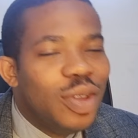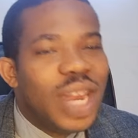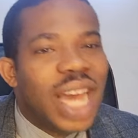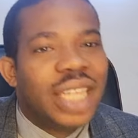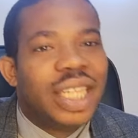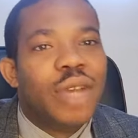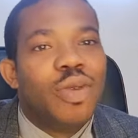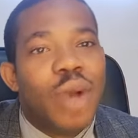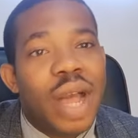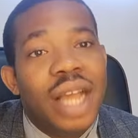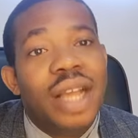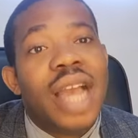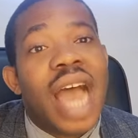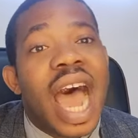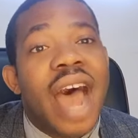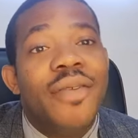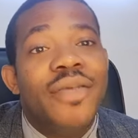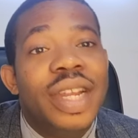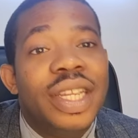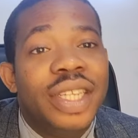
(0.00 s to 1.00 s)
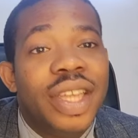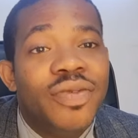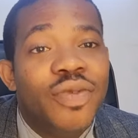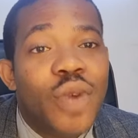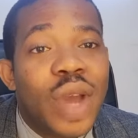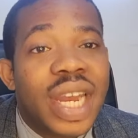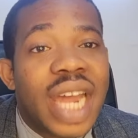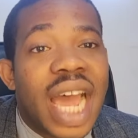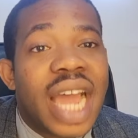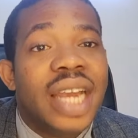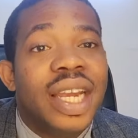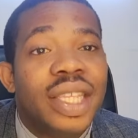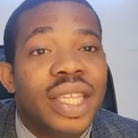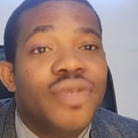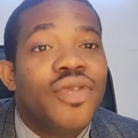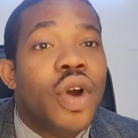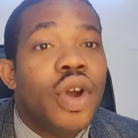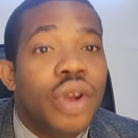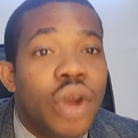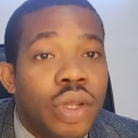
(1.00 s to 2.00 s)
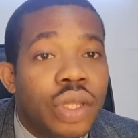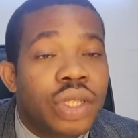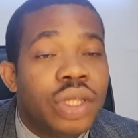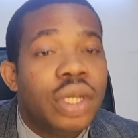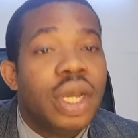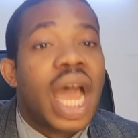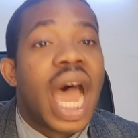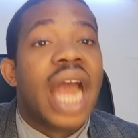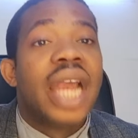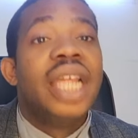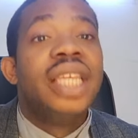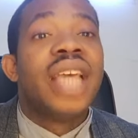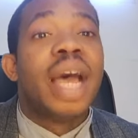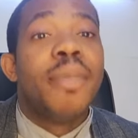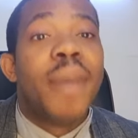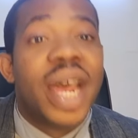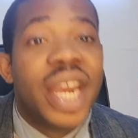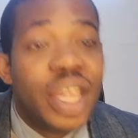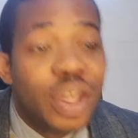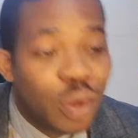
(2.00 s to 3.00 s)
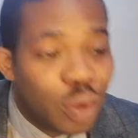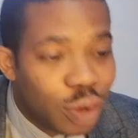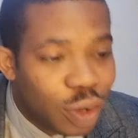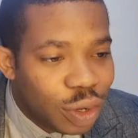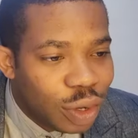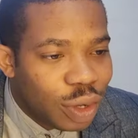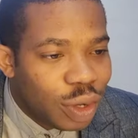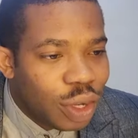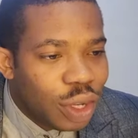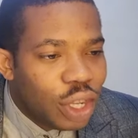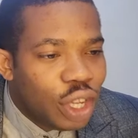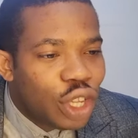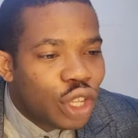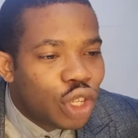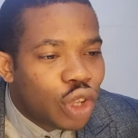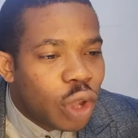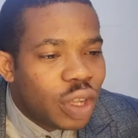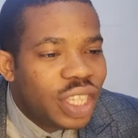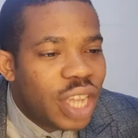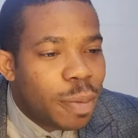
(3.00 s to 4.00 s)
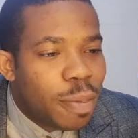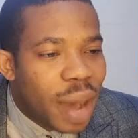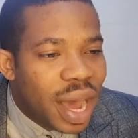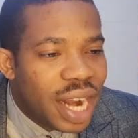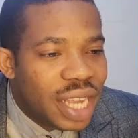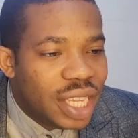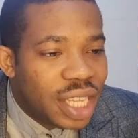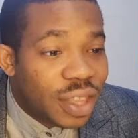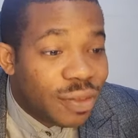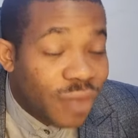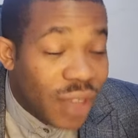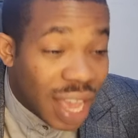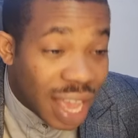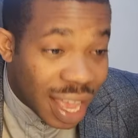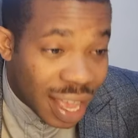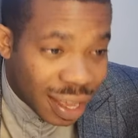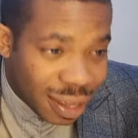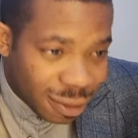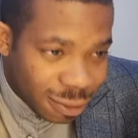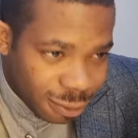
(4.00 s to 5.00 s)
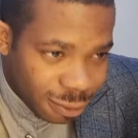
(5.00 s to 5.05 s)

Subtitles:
now say, well, I've deceived whether I deceive or not. At least I marry you. Such a marriage is fake.